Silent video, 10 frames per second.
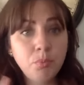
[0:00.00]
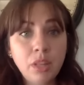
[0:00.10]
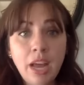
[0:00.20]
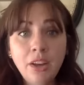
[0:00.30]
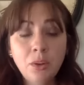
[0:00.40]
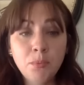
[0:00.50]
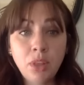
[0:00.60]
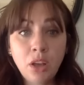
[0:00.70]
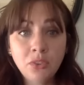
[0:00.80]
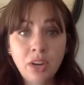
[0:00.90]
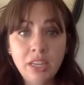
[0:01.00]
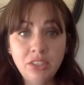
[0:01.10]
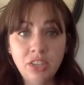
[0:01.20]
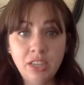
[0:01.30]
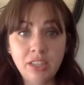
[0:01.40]
blog writing
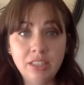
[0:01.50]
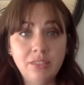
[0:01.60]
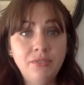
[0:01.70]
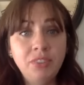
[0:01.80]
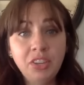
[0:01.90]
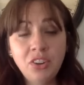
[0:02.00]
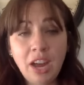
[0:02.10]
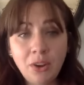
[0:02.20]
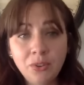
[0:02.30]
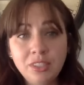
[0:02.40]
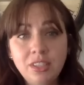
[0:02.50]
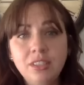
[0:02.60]
checklist, figure out